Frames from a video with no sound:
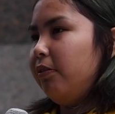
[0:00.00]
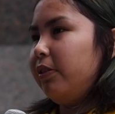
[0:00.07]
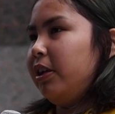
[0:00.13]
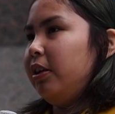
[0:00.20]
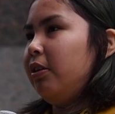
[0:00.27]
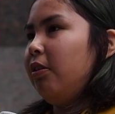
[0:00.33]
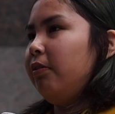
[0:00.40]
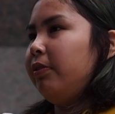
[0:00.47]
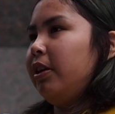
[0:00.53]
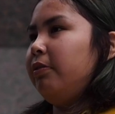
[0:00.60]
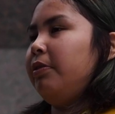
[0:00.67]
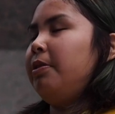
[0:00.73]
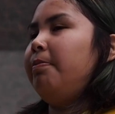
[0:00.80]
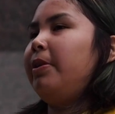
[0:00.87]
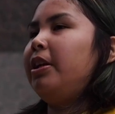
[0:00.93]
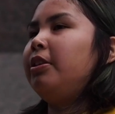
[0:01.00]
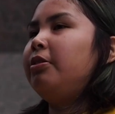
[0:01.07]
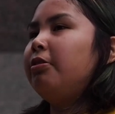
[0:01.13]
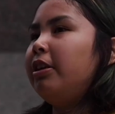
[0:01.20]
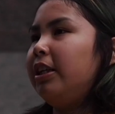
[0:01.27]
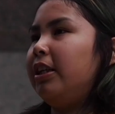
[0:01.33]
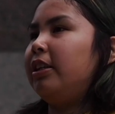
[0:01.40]
dealt with long time
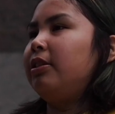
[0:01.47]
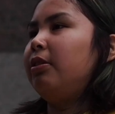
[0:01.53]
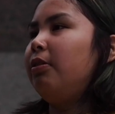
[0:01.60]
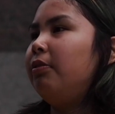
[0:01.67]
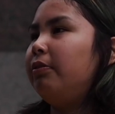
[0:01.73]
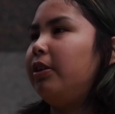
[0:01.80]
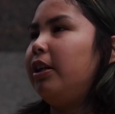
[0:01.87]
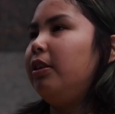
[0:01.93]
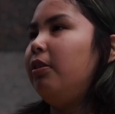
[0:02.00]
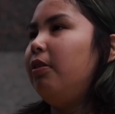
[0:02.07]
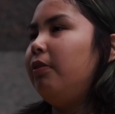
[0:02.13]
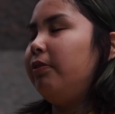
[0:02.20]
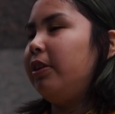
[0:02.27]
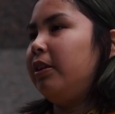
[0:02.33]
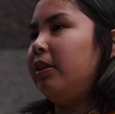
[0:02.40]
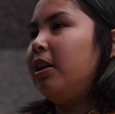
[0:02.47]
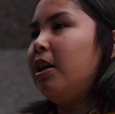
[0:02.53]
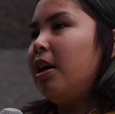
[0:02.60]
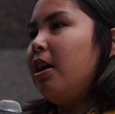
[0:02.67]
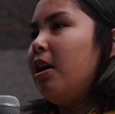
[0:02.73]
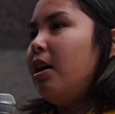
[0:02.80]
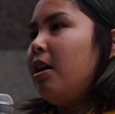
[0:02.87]
ago. And there's
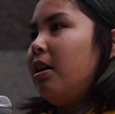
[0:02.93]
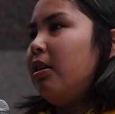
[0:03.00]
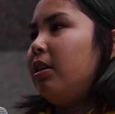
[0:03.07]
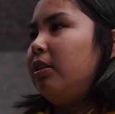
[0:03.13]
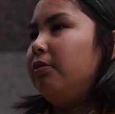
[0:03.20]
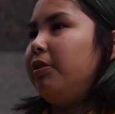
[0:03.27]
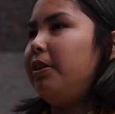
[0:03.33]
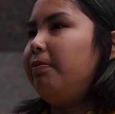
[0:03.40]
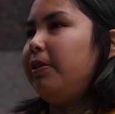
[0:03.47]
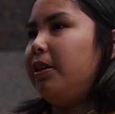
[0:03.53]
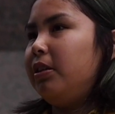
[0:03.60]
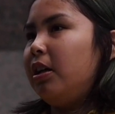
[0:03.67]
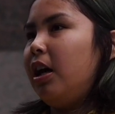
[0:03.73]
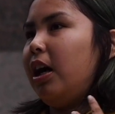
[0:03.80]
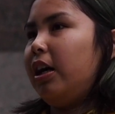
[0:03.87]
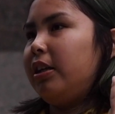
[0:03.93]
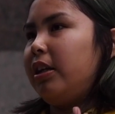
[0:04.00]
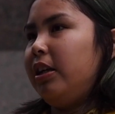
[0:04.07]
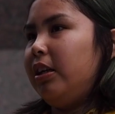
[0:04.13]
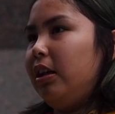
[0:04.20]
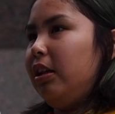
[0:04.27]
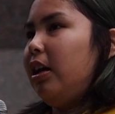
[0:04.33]
no
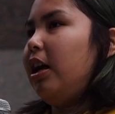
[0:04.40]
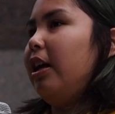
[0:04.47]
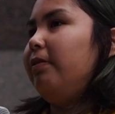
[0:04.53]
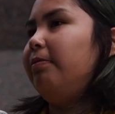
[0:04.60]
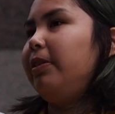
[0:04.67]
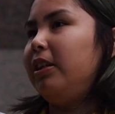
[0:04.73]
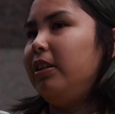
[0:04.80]
doctors in the,